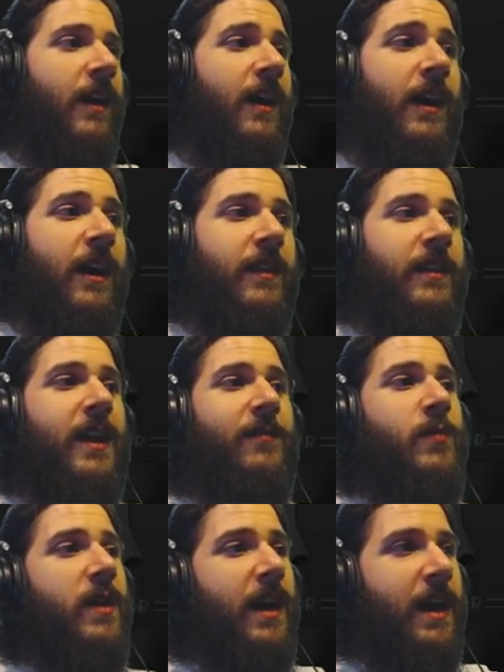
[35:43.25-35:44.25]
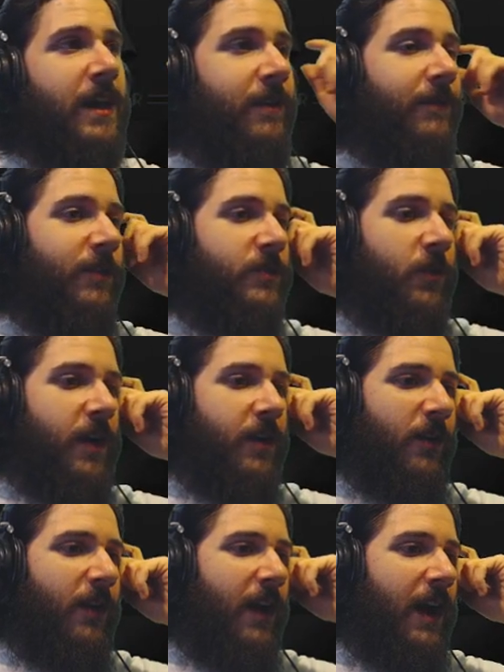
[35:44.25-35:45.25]
And the FBI
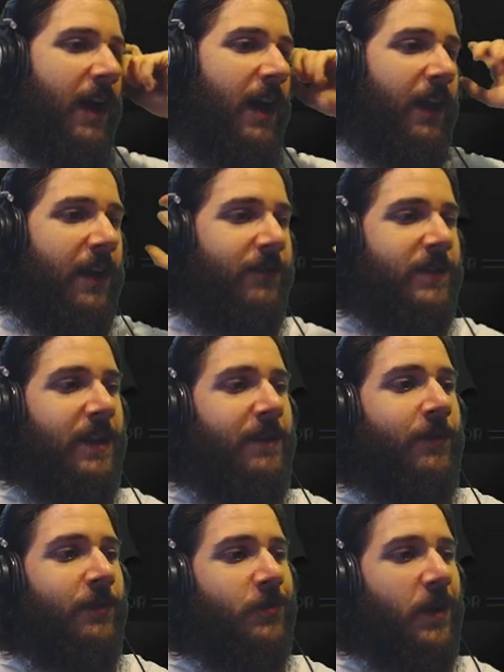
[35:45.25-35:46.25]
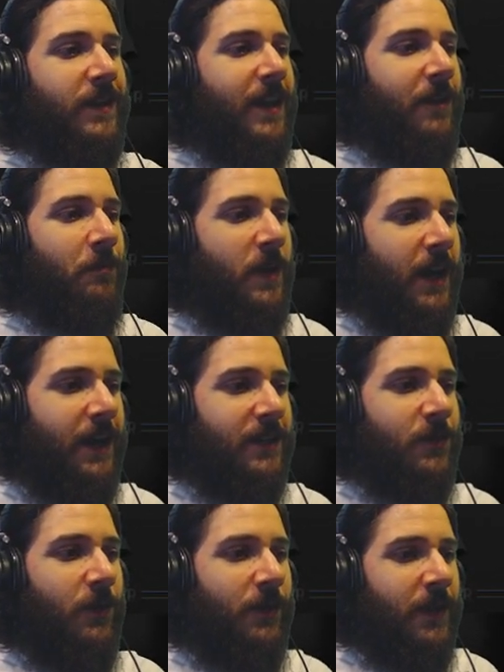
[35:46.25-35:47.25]
infiltrator, I'll have to infiltrate the FBI,
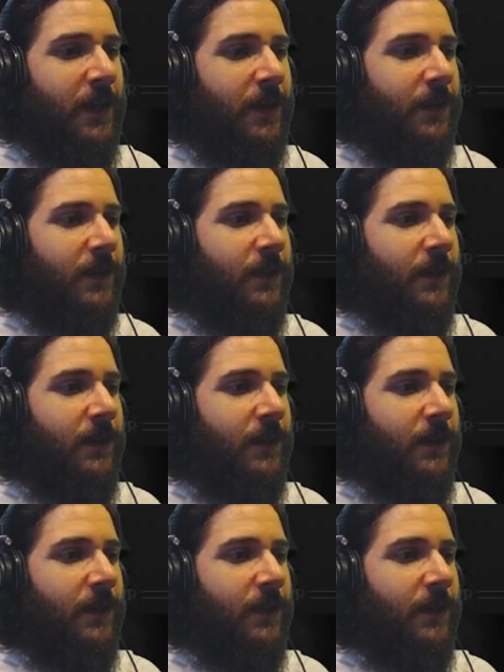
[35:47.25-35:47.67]
so I'll need,